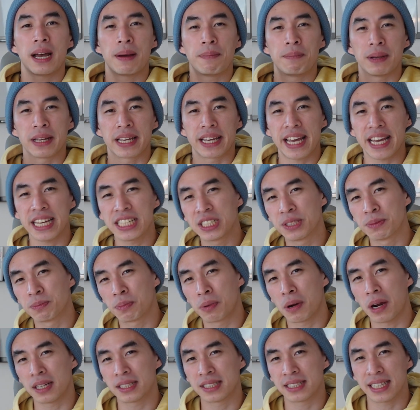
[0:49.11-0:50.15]
application
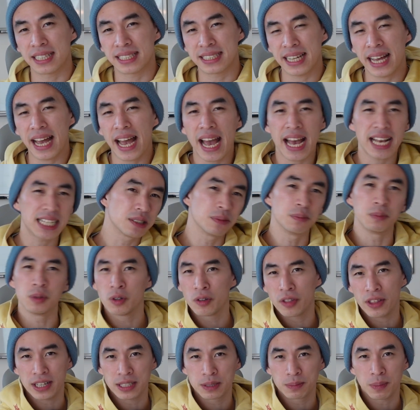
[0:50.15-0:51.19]
process as
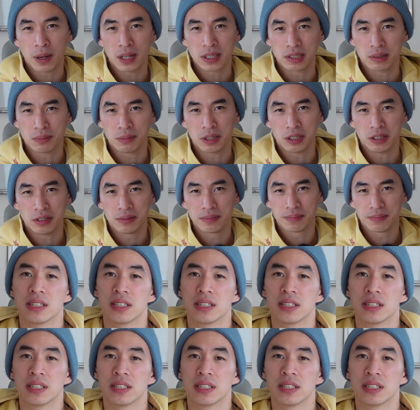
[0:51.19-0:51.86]
smooth as possible.